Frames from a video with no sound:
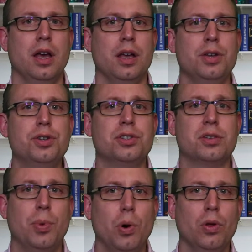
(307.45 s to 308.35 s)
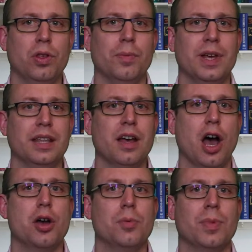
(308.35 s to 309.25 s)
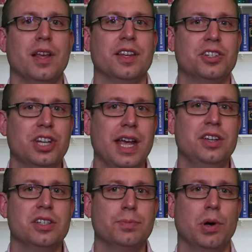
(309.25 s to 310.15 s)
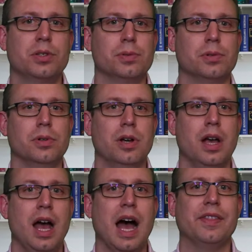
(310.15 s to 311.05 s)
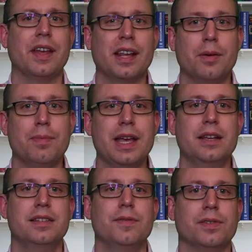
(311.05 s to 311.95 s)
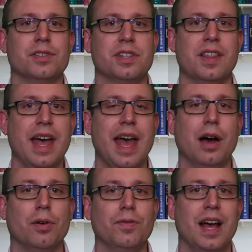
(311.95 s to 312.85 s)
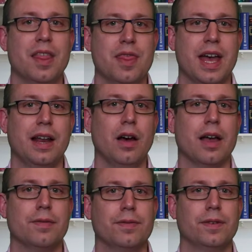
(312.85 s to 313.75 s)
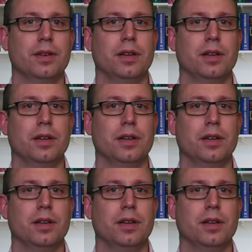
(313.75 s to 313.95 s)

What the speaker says: You should support them in the hope that change is possible and that it can make a difference to their health and their life.